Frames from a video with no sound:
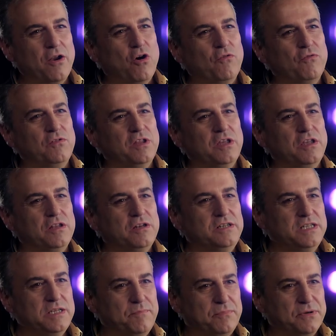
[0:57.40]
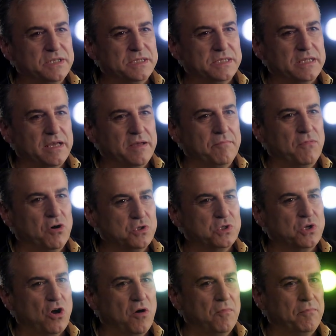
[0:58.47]
of the deepest and most
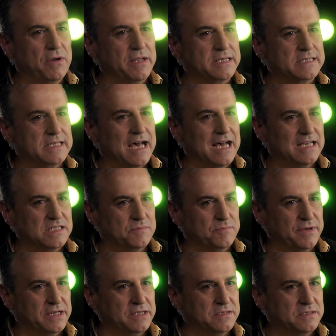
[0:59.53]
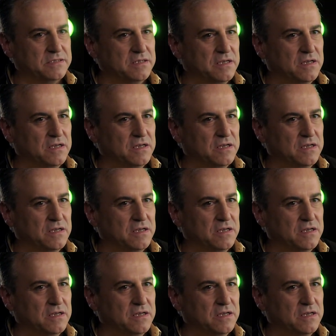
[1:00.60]
complex aspects